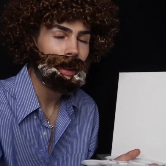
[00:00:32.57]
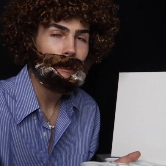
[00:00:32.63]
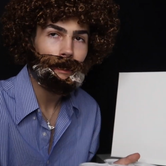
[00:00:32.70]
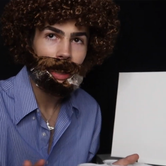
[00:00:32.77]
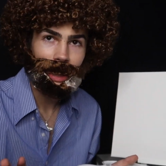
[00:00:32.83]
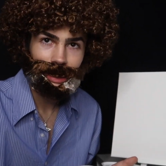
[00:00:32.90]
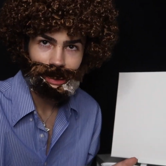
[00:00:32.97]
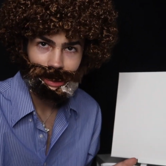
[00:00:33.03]

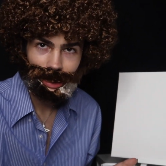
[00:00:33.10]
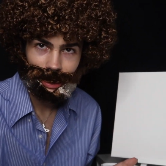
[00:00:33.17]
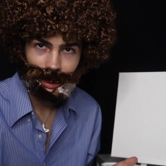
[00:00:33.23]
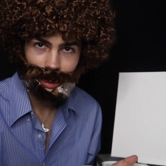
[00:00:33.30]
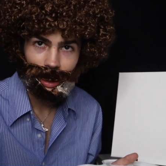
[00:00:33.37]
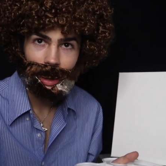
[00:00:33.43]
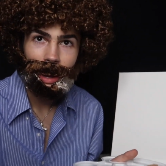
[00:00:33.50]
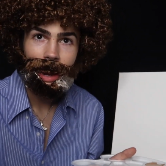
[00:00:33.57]
painting
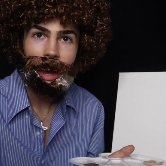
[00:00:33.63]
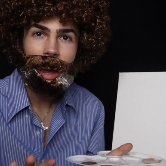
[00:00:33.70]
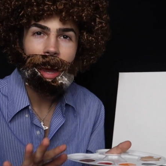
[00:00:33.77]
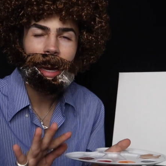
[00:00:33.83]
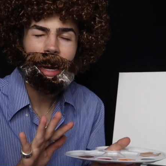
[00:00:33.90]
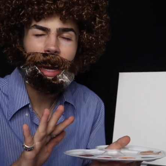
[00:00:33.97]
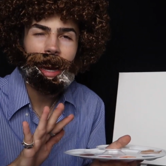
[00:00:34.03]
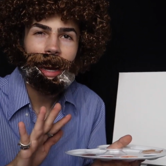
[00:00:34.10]

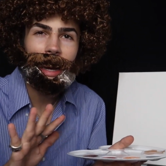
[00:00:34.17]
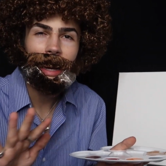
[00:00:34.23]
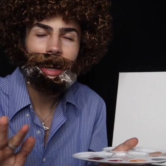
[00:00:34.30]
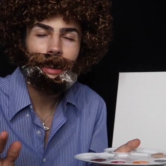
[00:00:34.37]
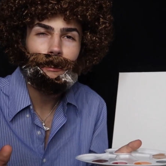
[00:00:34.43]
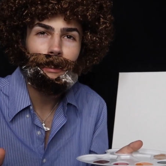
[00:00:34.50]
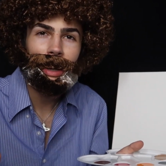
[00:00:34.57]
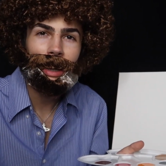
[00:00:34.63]
a
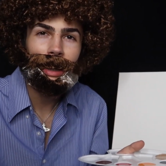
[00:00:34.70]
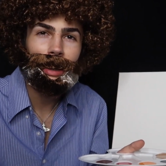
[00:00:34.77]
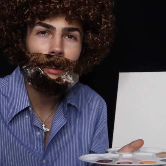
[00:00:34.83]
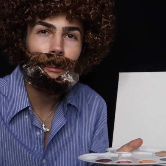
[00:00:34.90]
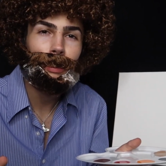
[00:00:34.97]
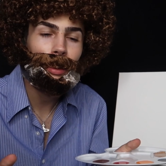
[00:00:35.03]
handmade